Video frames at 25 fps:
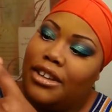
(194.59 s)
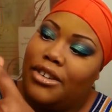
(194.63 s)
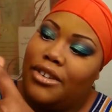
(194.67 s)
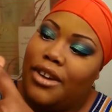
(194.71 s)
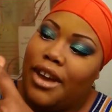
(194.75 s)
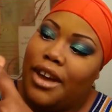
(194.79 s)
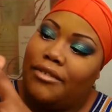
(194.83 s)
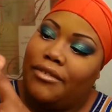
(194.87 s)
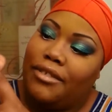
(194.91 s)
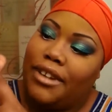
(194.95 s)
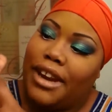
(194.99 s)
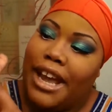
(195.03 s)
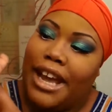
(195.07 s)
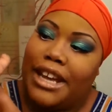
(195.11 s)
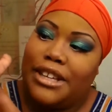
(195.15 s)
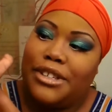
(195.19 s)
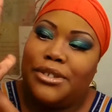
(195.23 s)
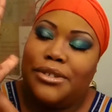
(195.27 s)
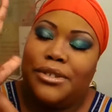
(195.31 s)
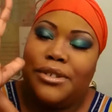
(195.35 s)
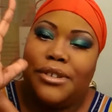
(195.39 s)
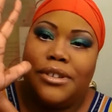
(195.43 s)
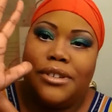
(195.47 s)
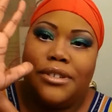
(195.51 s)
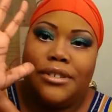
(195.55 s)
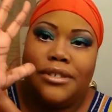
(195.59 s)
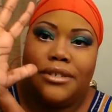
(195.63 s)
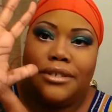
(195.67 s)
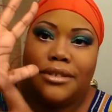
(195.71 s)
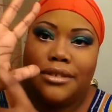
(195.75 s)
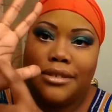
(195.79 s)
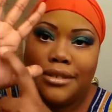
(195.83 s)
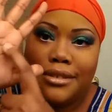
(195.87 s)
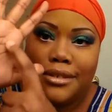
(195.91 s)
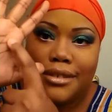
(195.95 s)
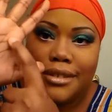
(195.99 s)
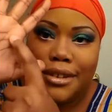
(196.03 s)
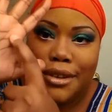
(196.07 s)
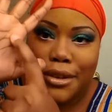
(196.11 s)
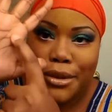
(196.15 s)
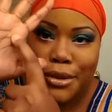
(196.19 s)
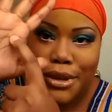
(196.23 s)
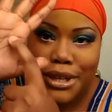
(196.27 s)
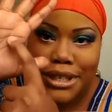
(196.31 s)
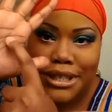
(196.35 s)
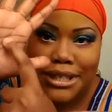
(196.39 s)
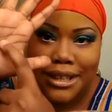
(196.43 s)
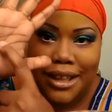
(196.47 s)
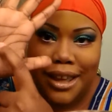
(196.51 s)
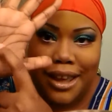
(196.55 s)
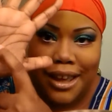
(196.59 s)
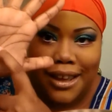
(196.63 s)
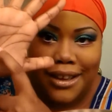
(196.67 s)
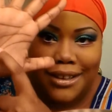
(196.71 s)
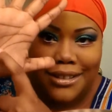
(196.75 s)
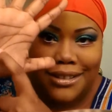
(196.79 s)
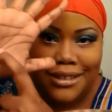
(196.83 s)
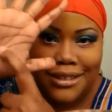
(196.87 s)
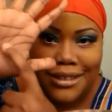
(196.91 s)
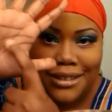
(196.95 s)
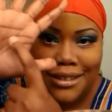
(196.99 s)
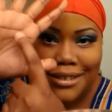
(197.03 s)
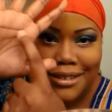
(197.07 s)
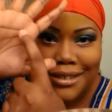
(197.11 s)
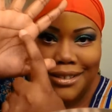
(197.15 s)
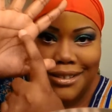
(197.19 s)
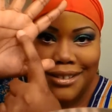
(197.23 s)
You have natural crease lines